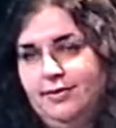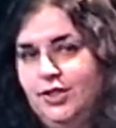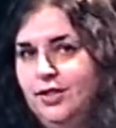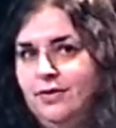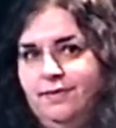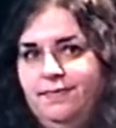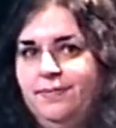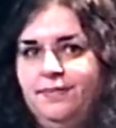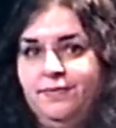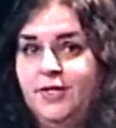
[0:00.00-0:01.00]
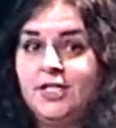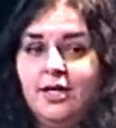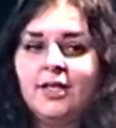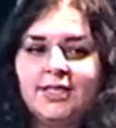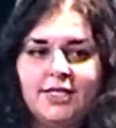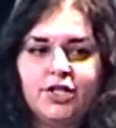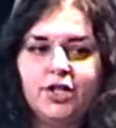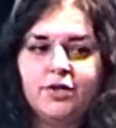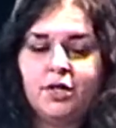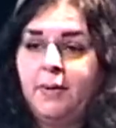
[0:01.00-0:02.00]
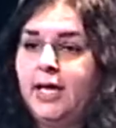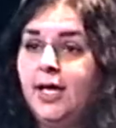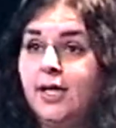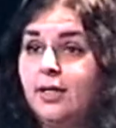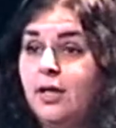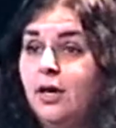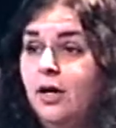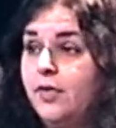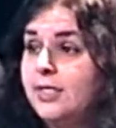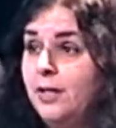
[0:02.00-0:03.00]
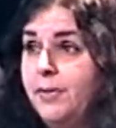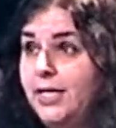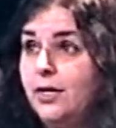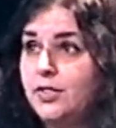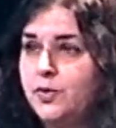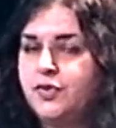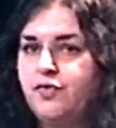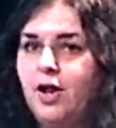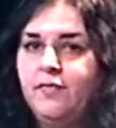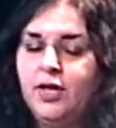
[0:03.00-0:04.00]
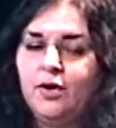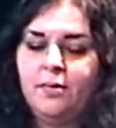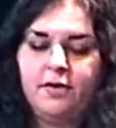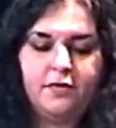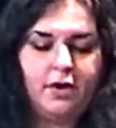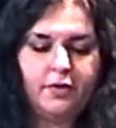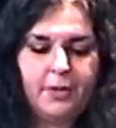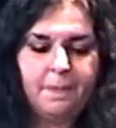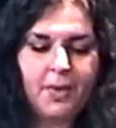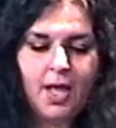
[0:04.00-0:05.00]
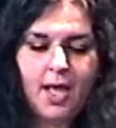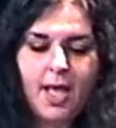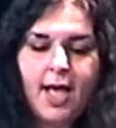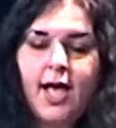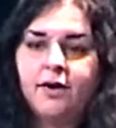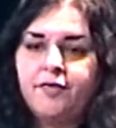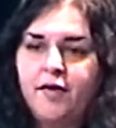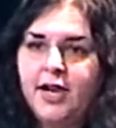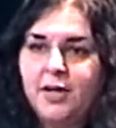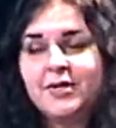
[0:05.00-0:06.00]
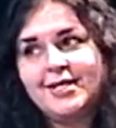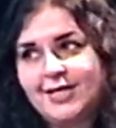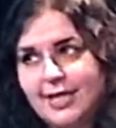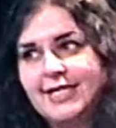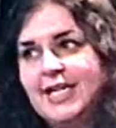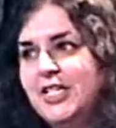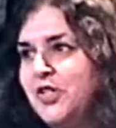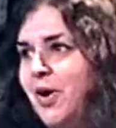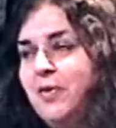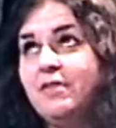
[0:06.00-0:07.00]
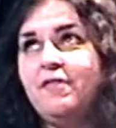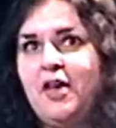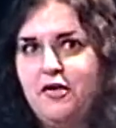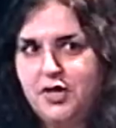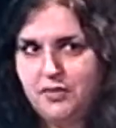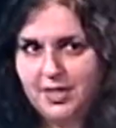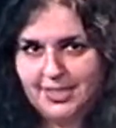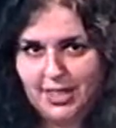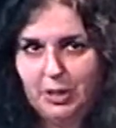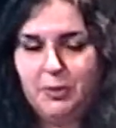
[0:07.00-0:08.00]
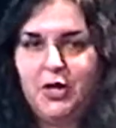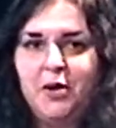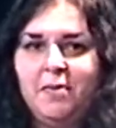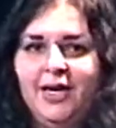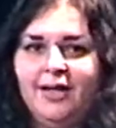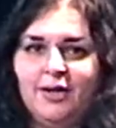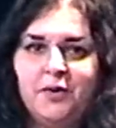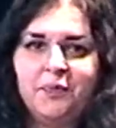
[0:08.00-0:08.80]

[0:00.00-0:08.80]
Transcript: just for starters, you know, to be in a car that somebody else was driving, not my father. And Franey, it was the 60s, so I was very dressed up, you know, in my little,